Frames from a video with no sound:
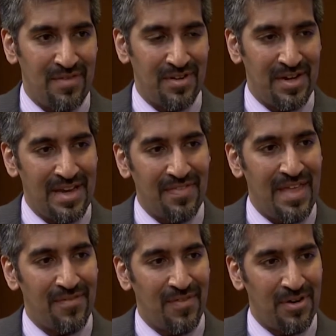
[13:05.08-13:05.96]
are never going to
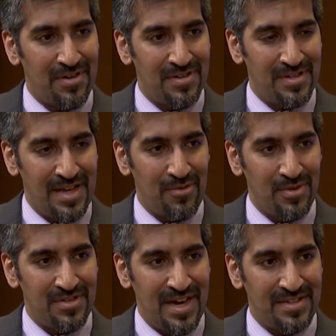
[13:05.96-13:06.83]
get that far to get
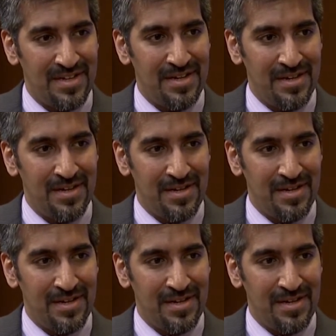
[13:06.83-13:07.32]
resected.